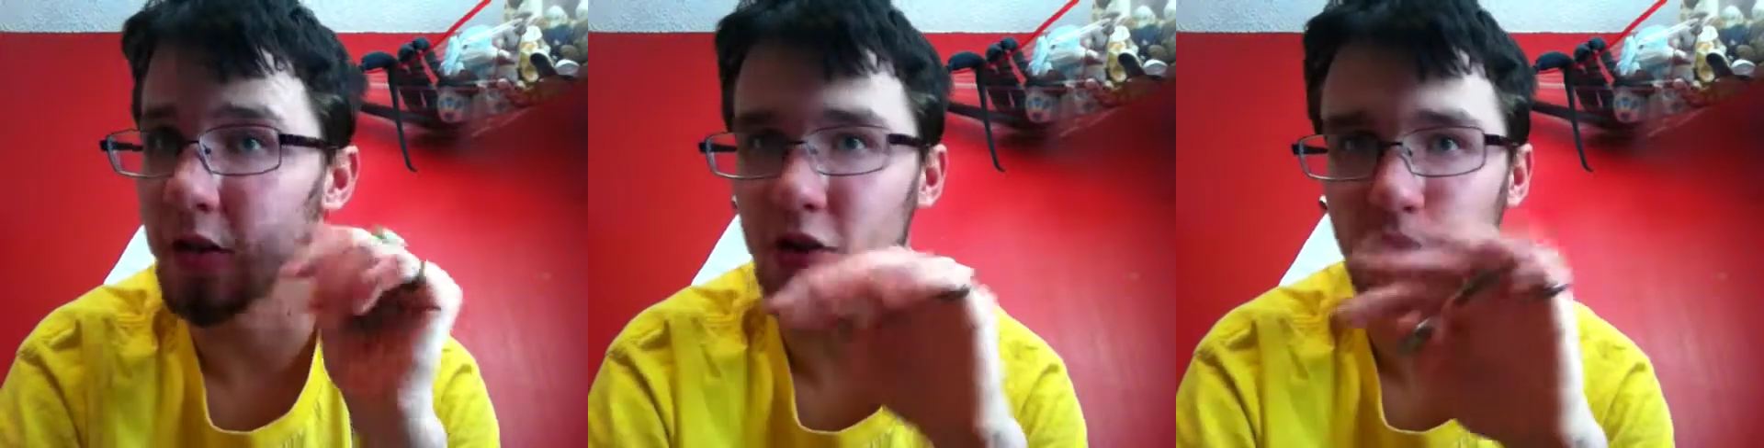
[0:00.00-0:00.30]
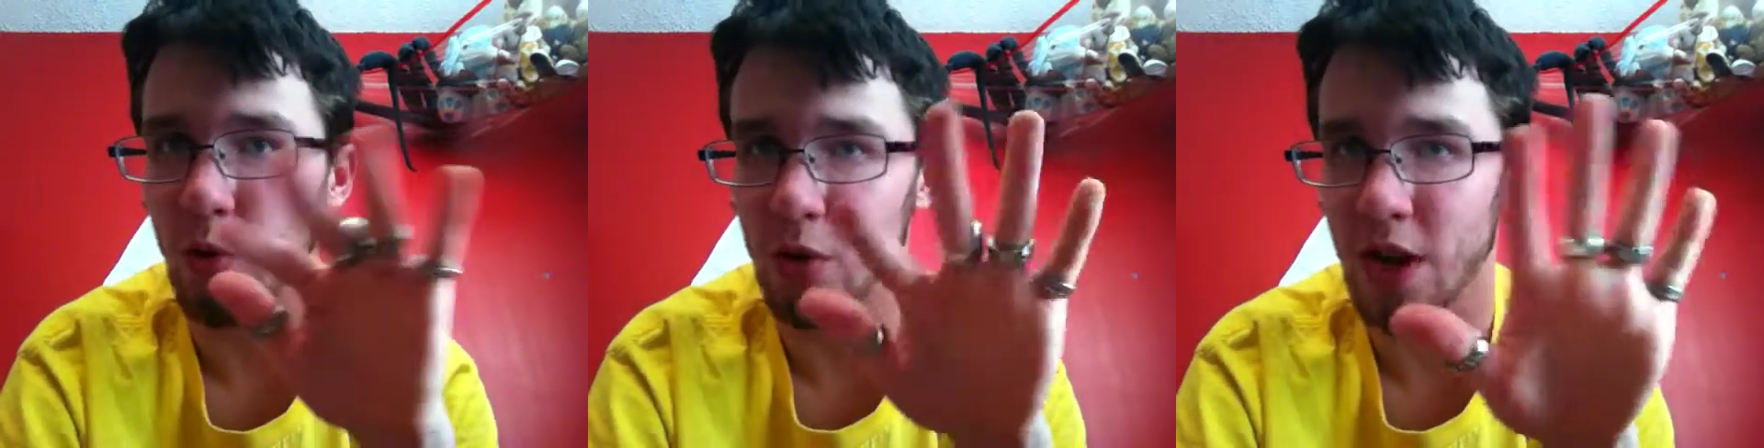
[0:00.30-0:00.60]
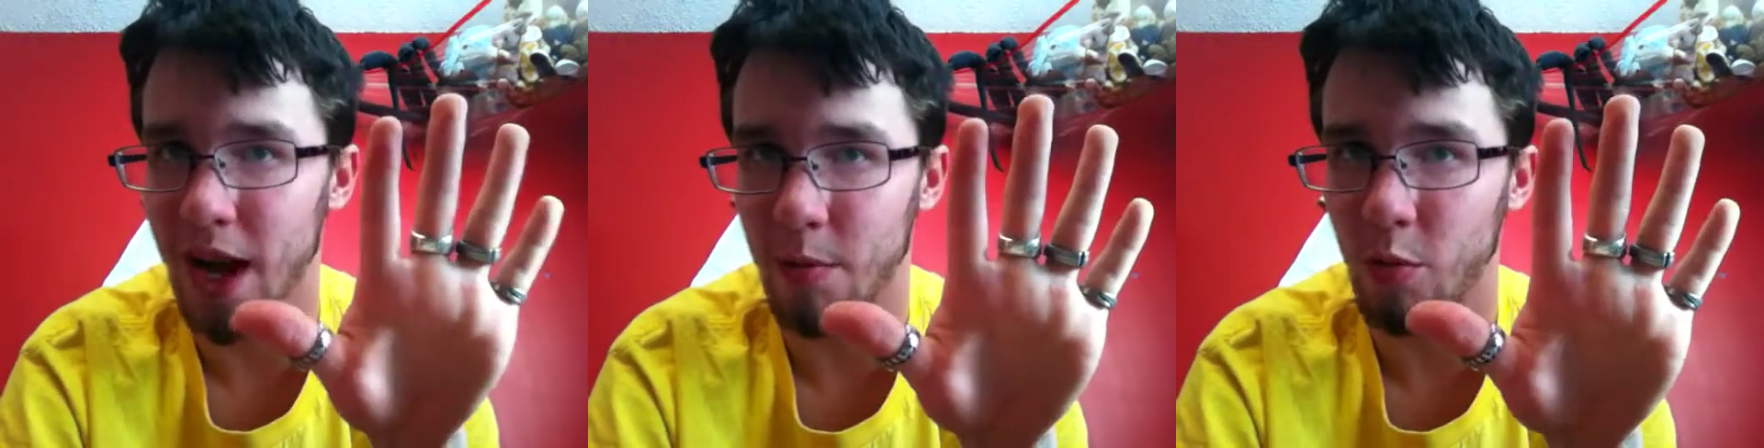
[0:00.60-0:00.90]
No
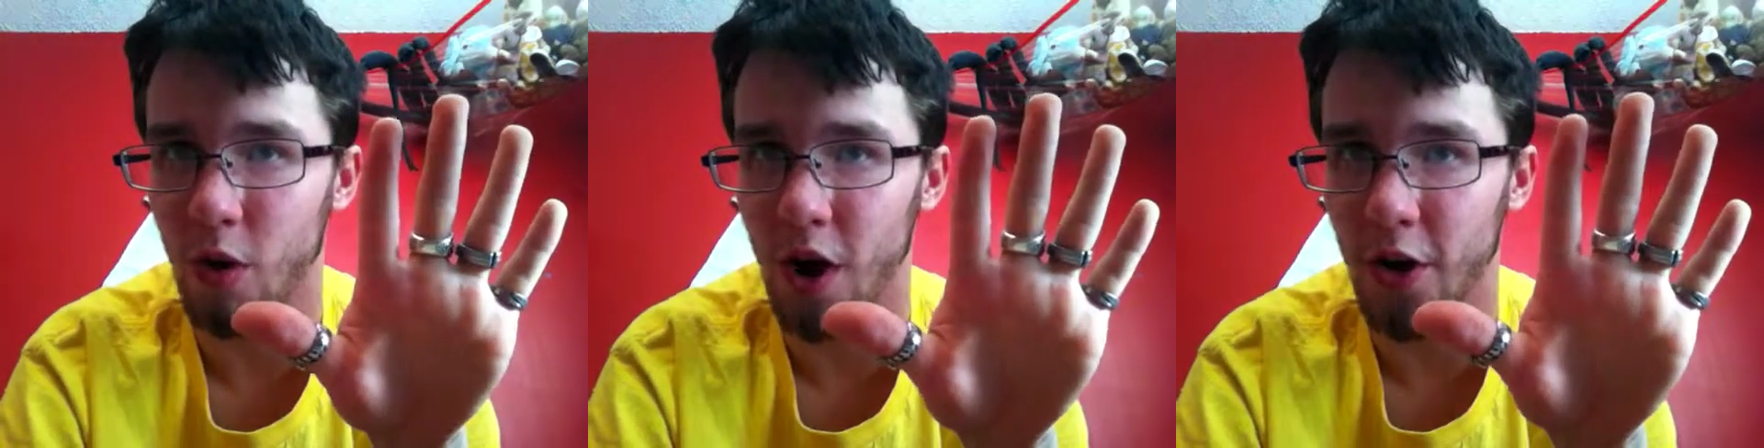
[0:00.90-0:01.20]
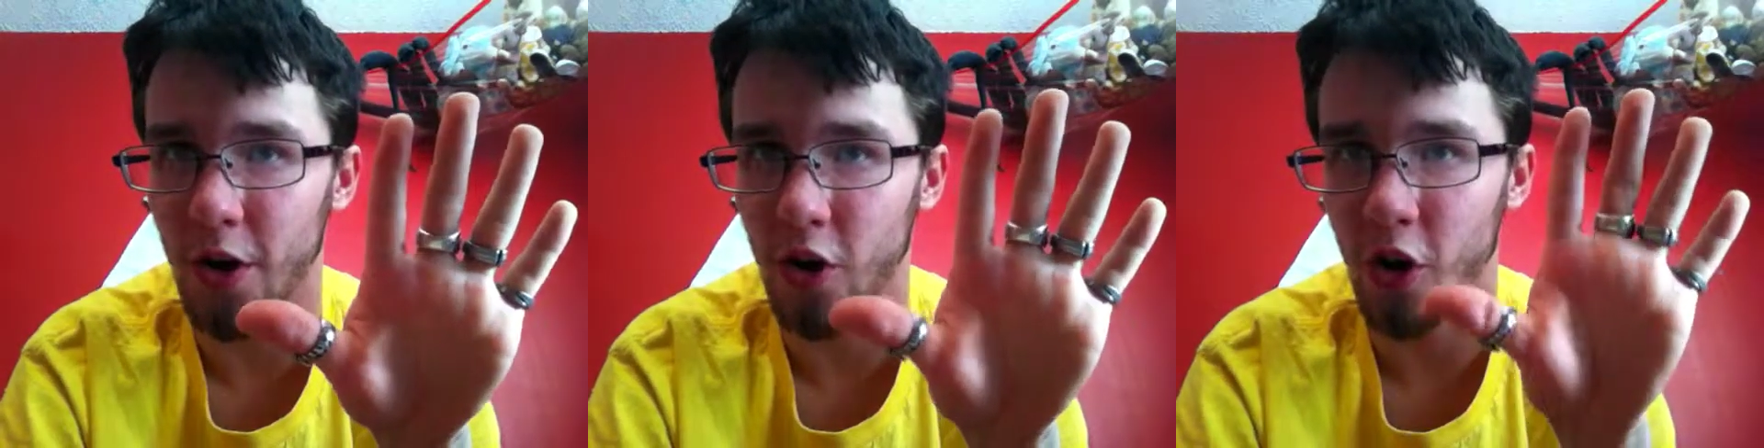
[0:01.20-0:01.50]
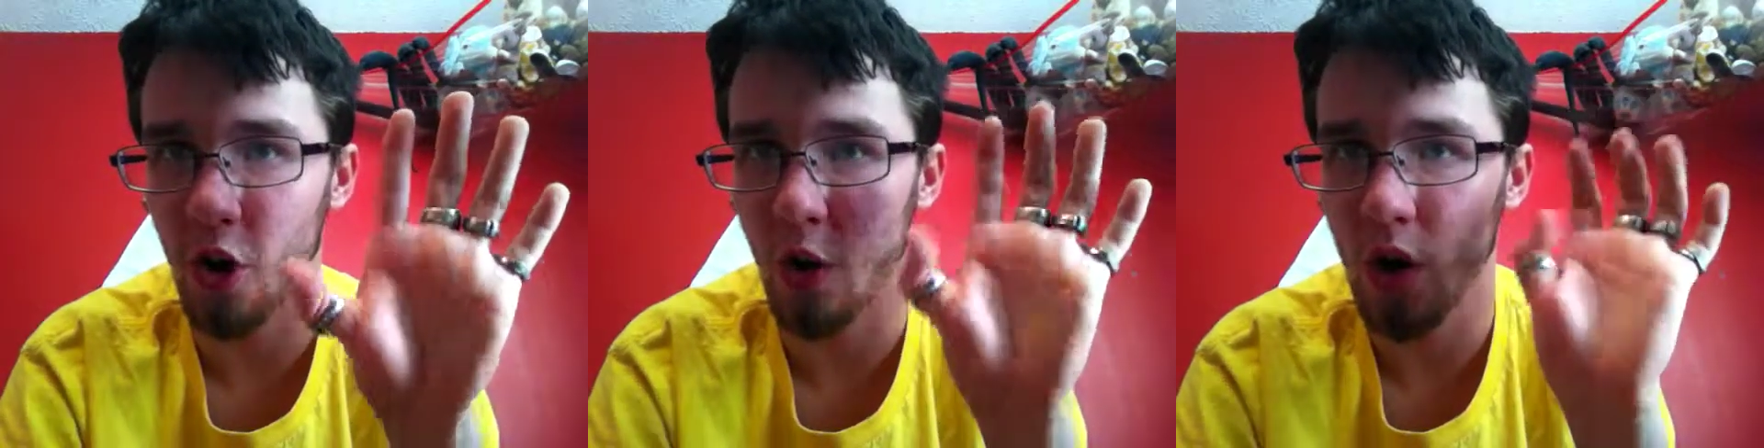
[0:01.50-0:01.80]
tap water,
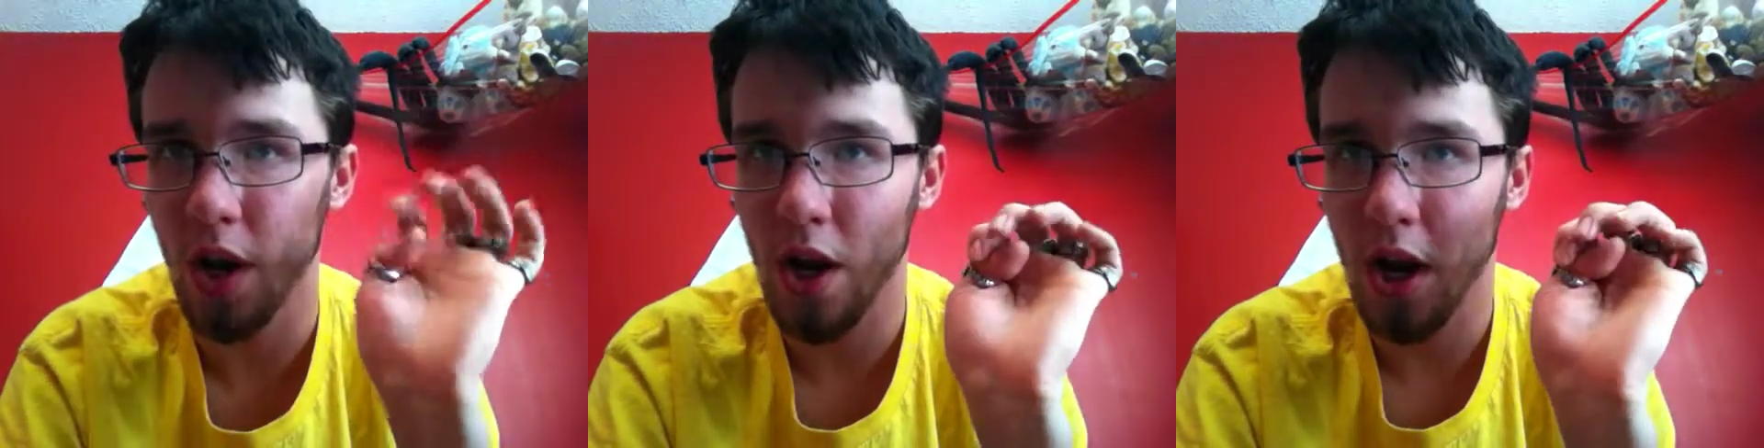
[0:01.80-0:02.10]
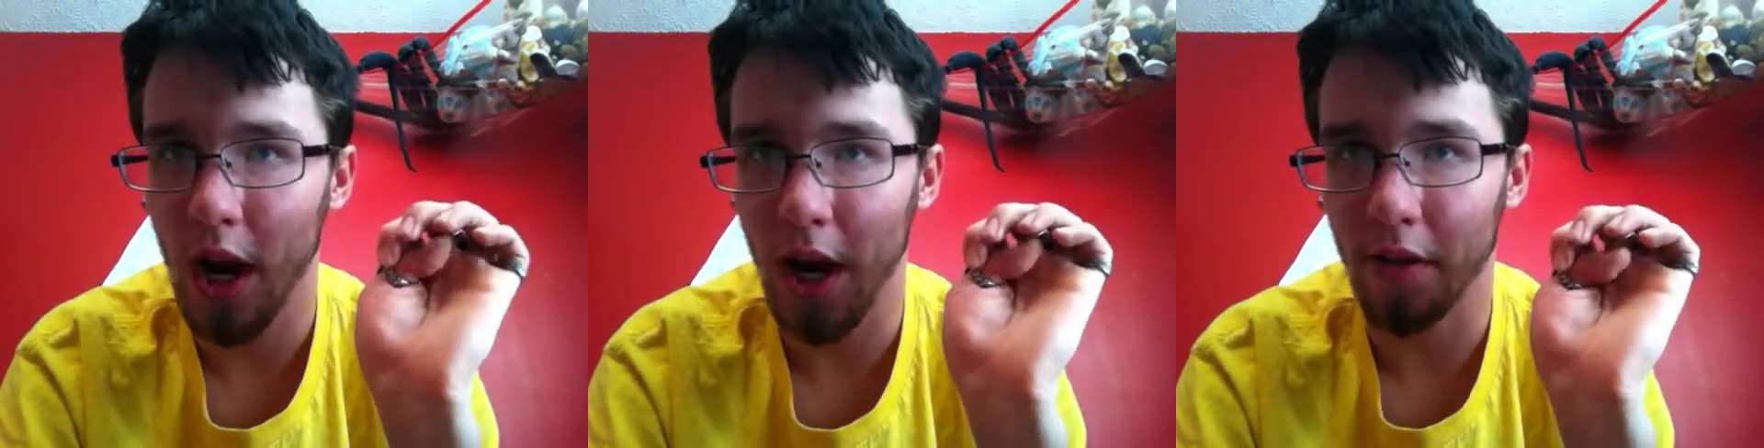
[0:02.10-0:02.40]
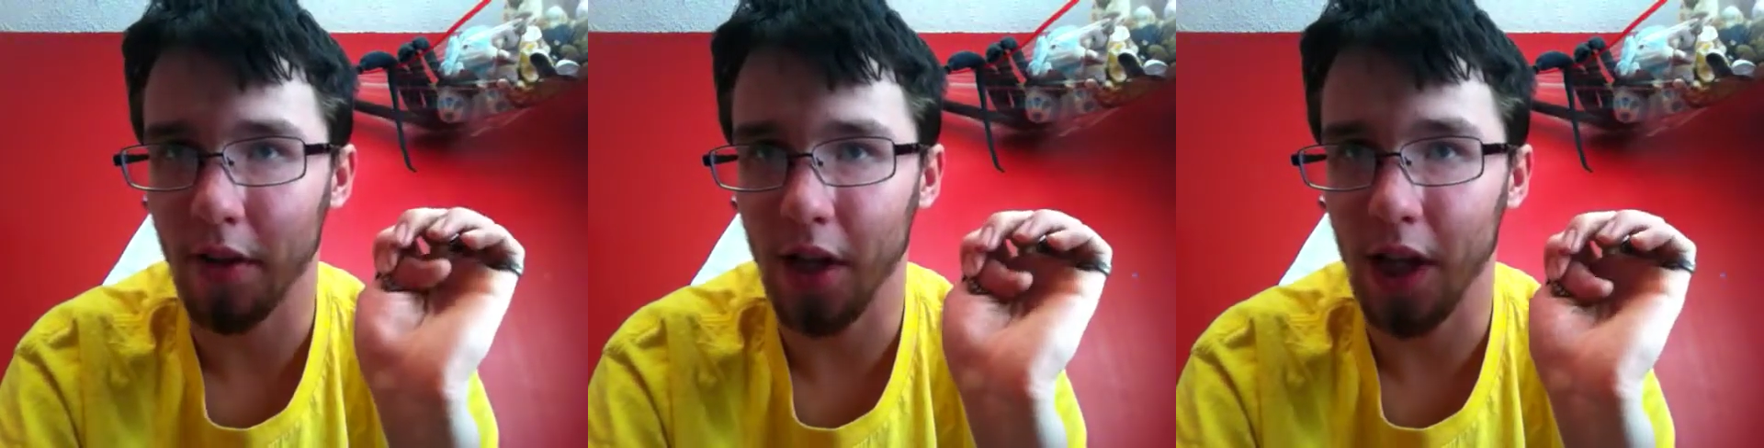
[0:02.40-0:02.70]
no
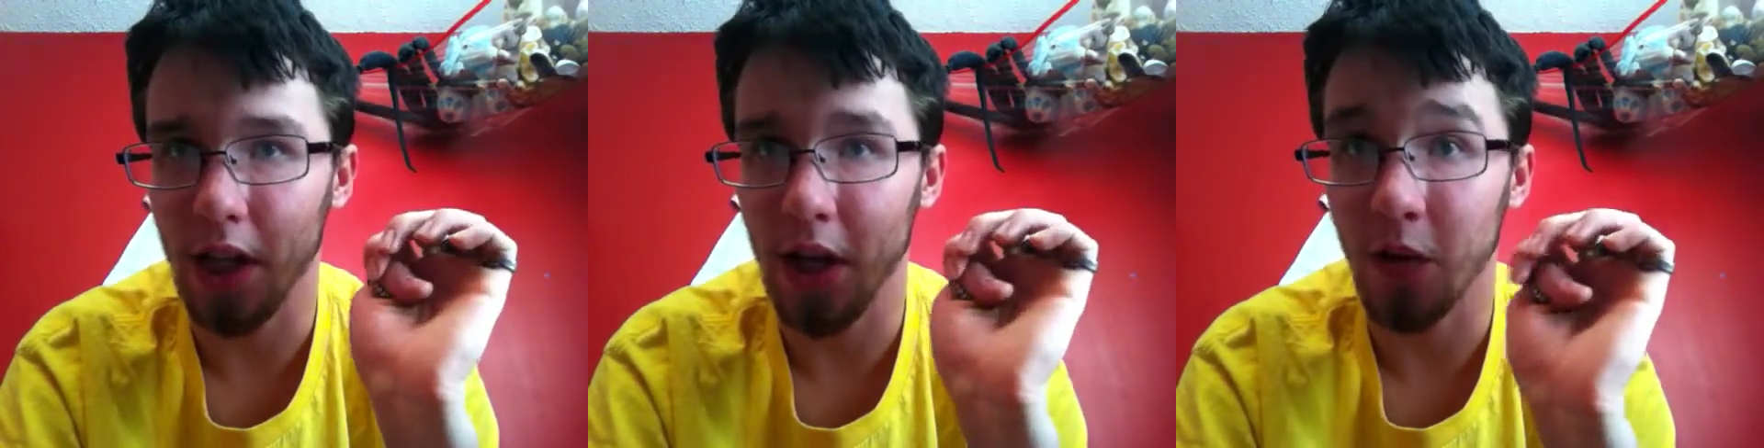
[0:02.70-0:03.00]
anything like that.